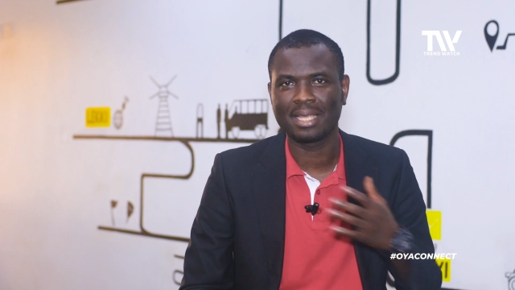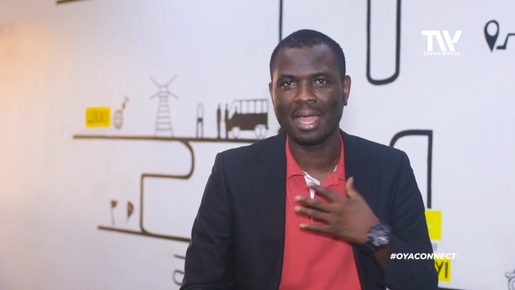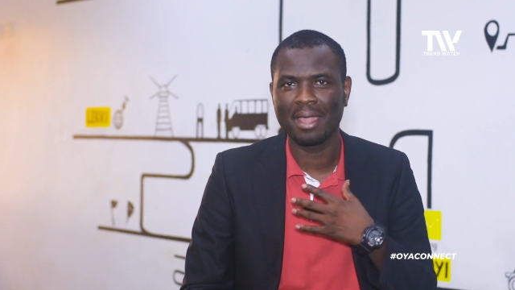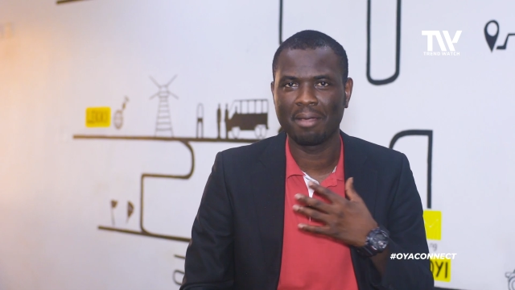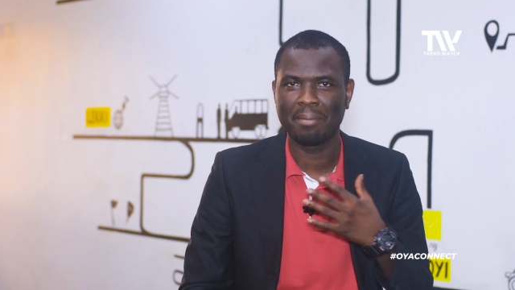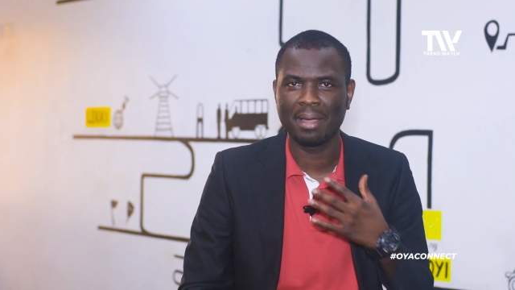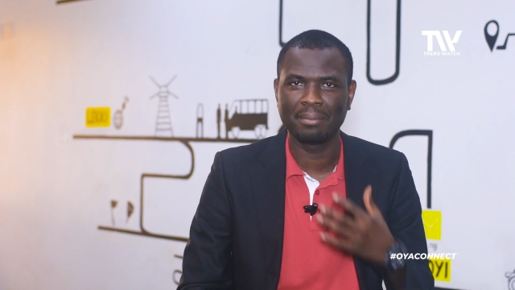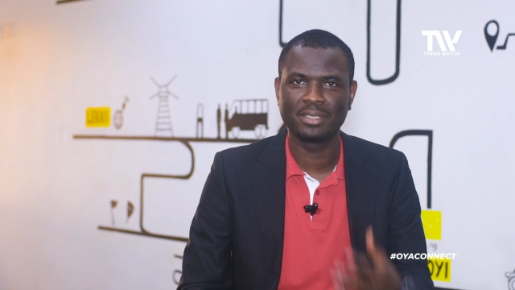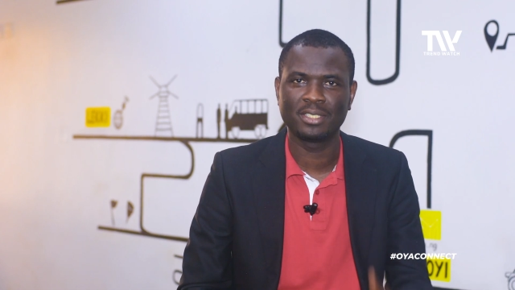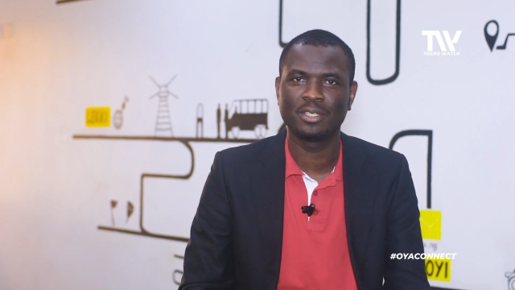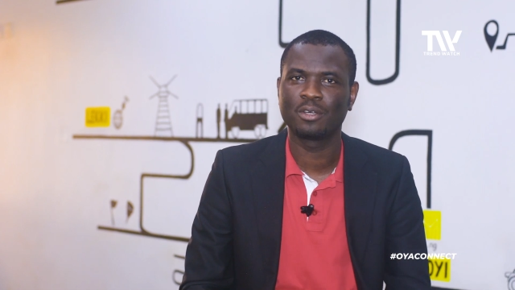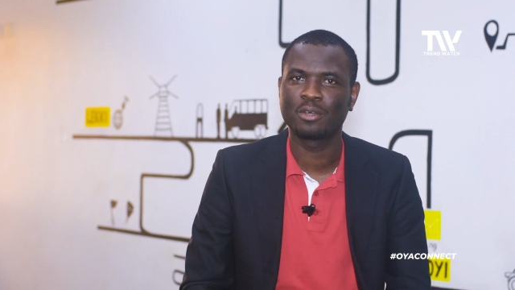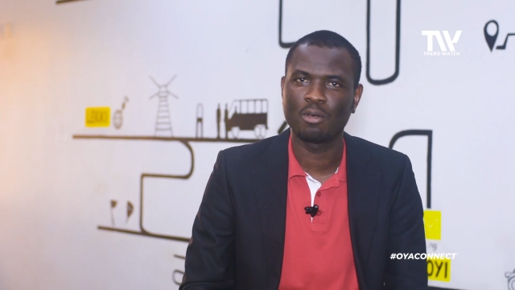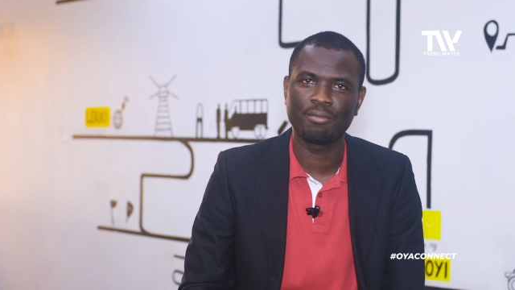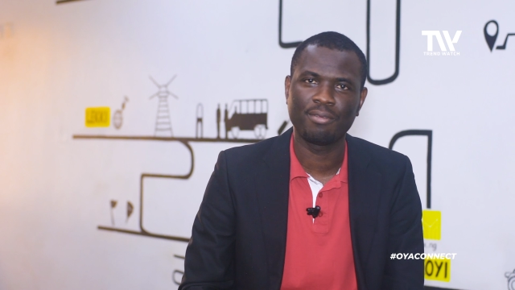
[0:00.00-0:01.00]
Adetayo
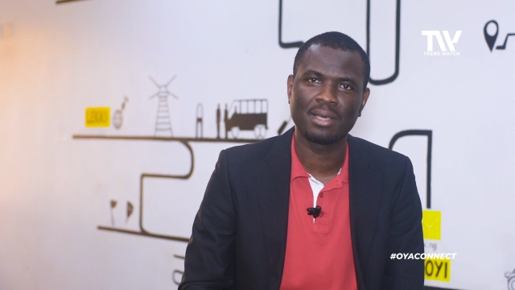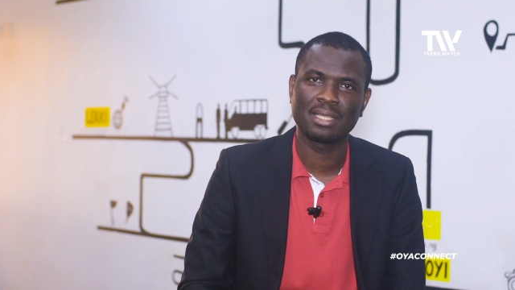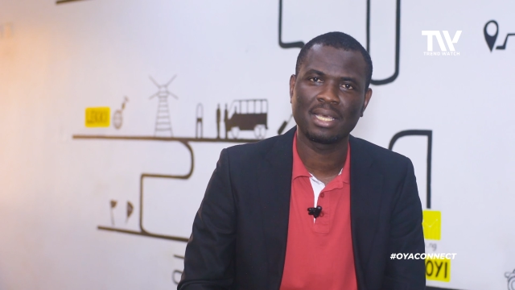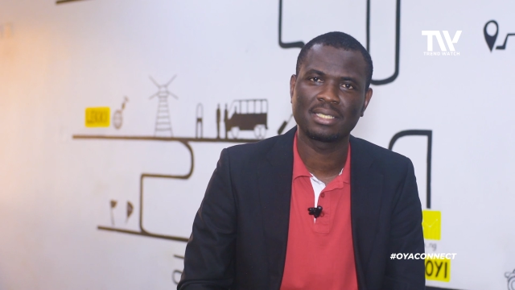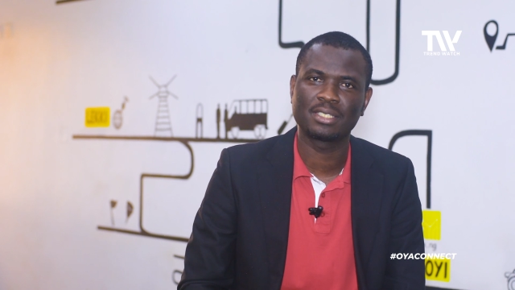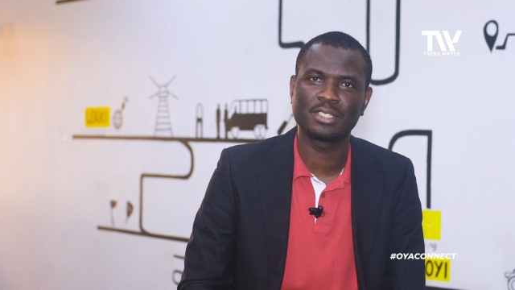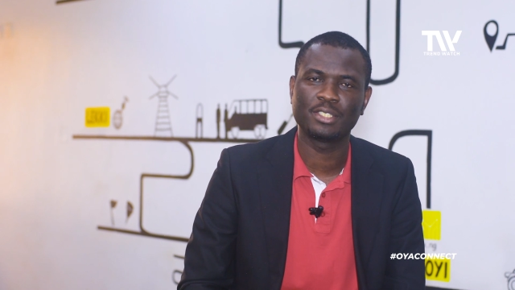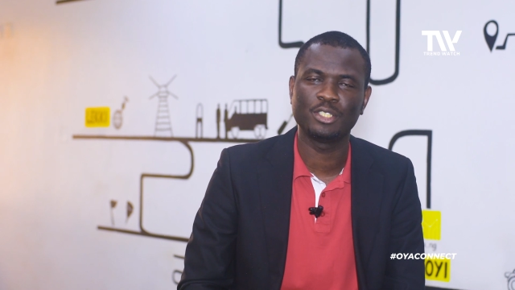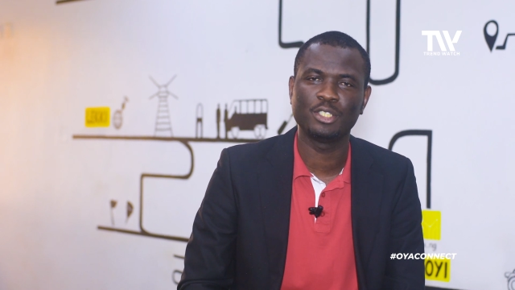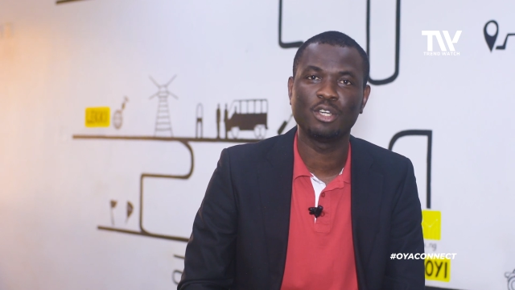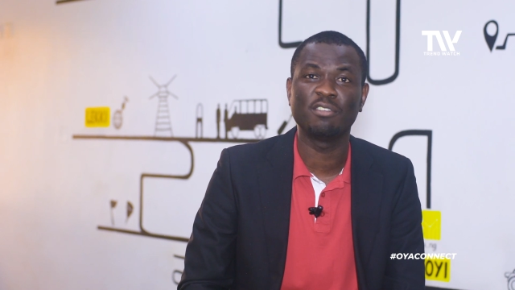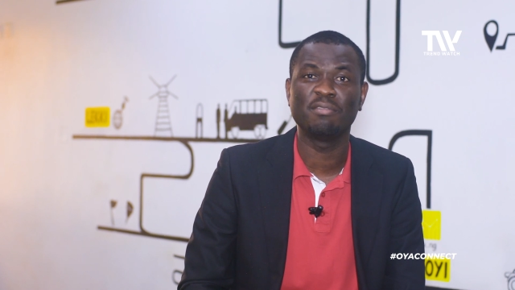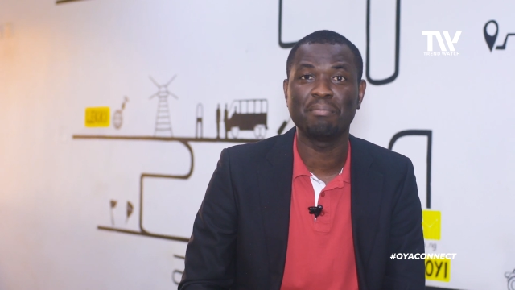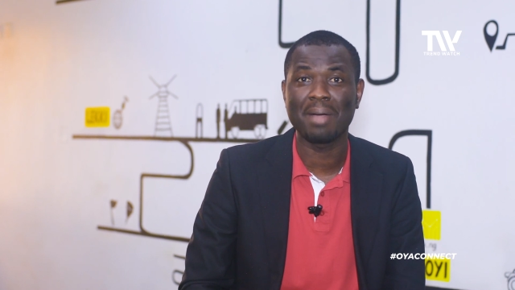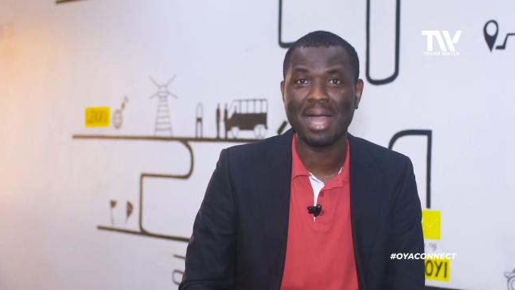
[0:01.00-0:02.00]
Bamiduro, co-founder and CEO
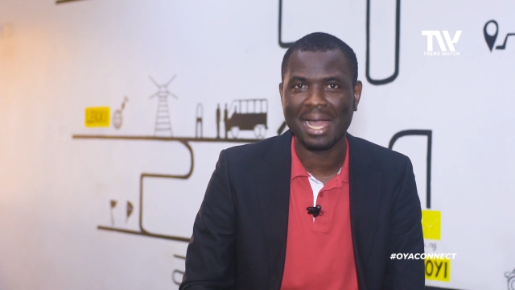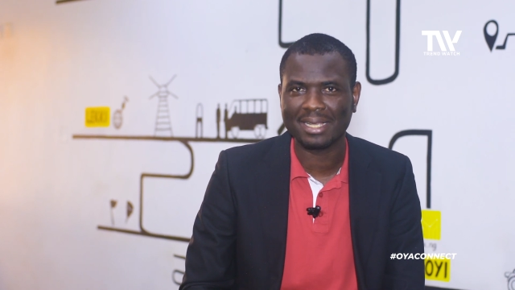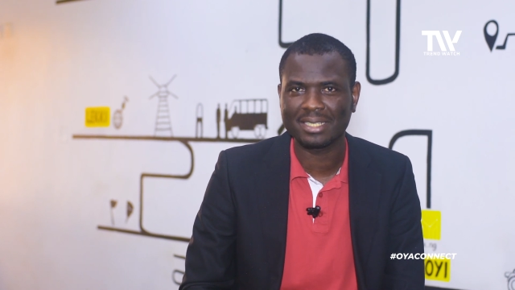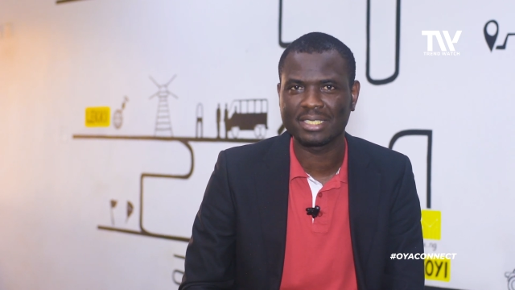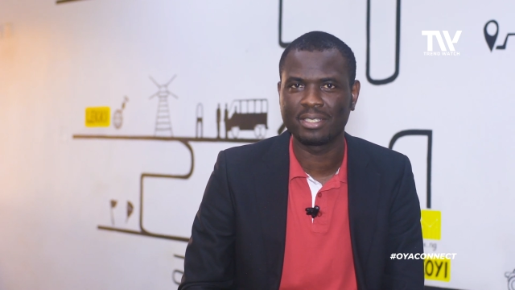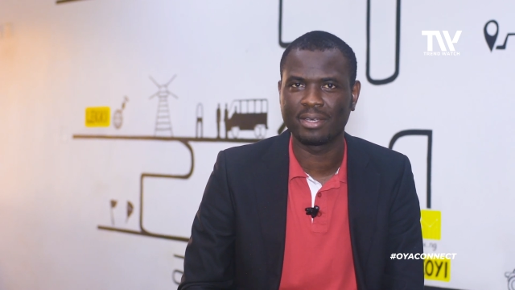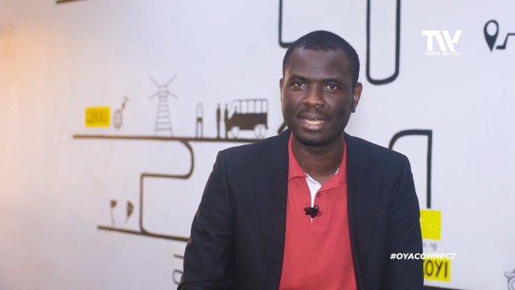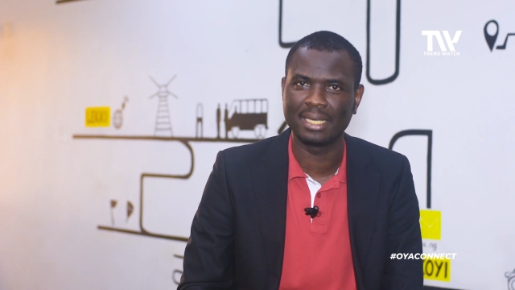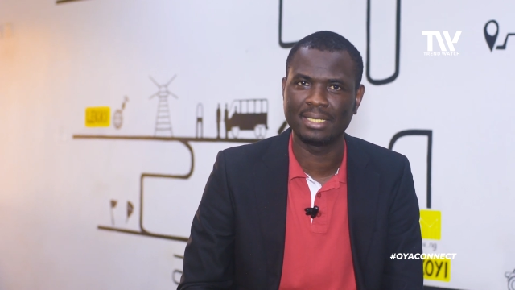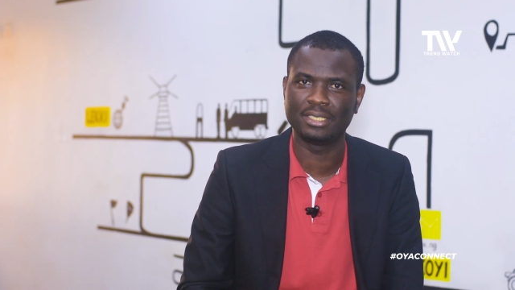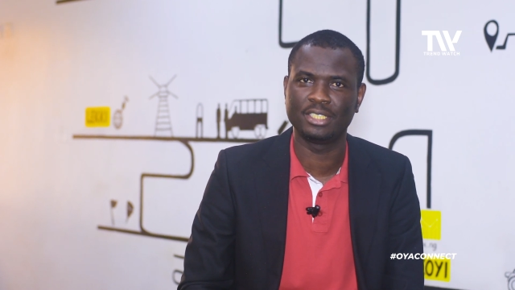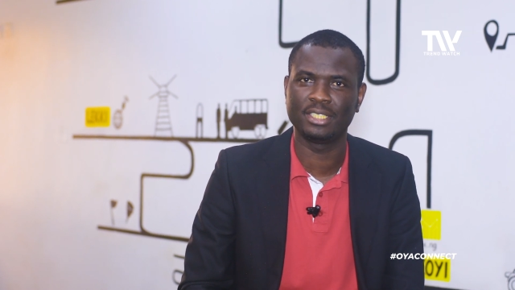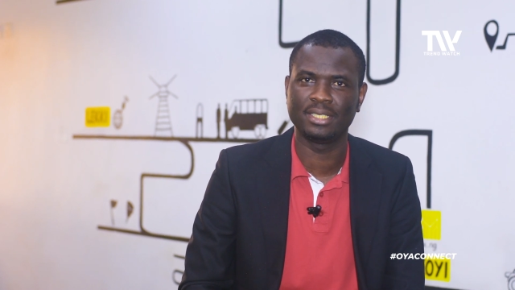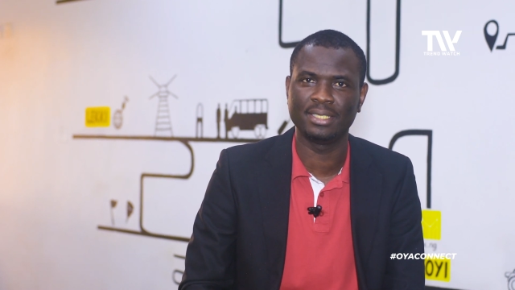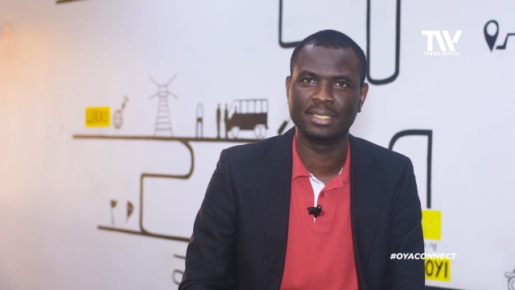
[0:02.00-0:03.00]
of
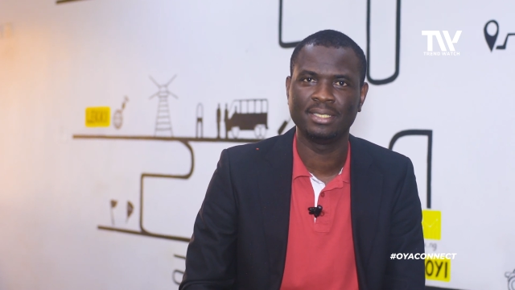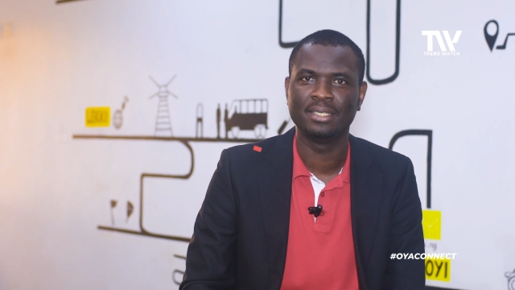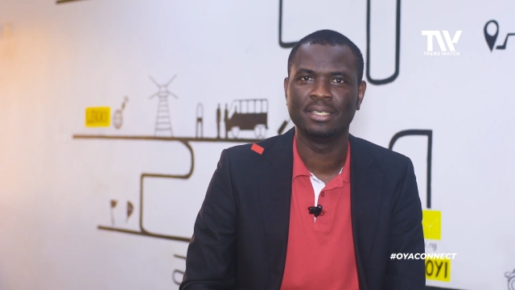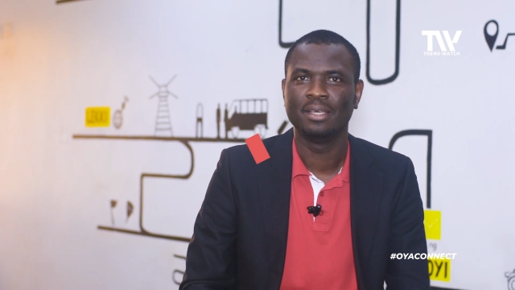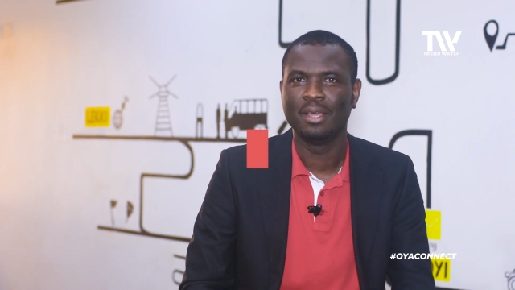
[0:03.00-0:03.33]
Max.ng,